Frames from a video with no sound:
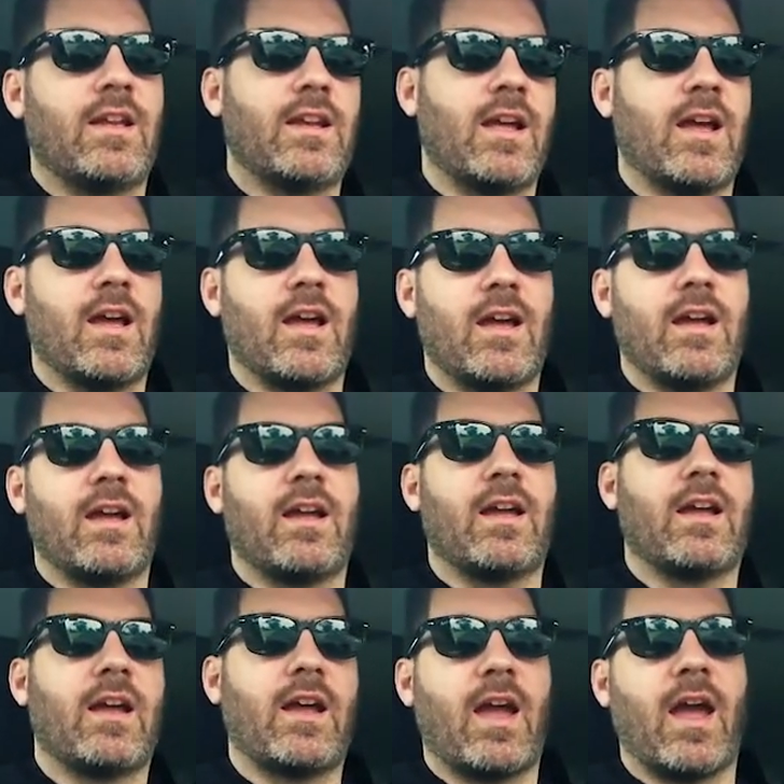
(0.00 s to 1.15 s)

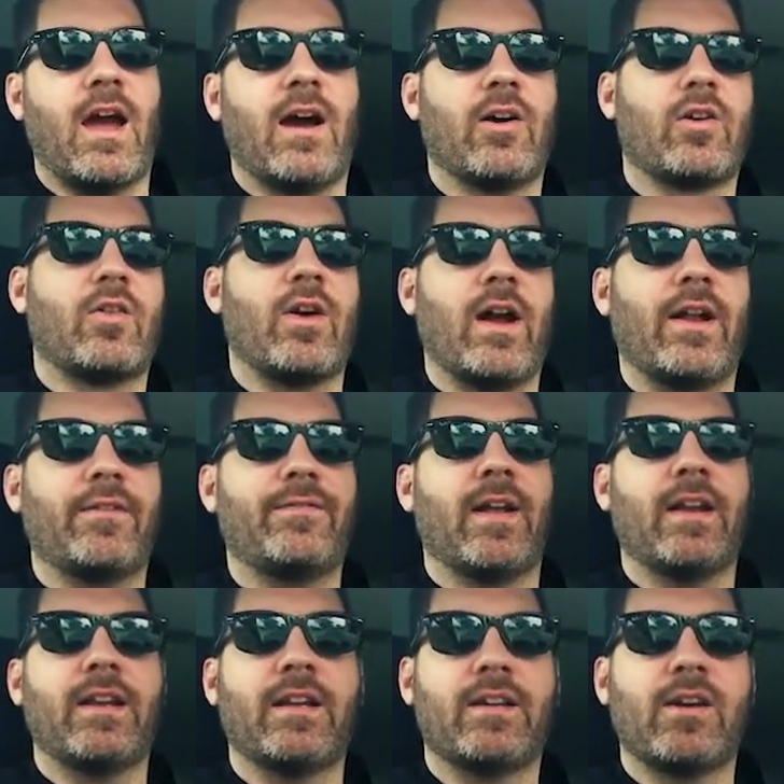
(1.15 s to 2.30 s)
how
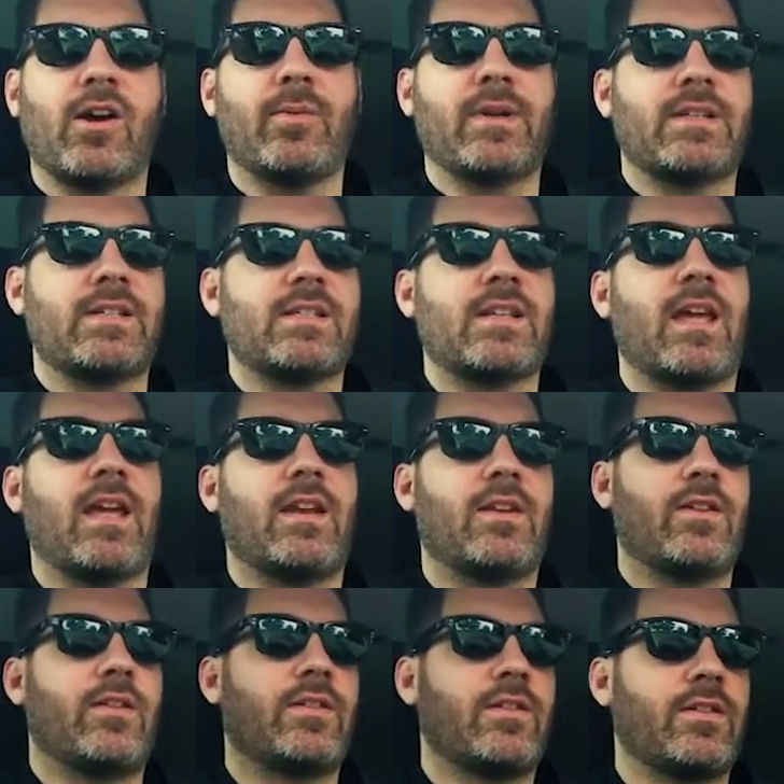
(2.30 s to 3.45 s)
crowdfunding comics is handled.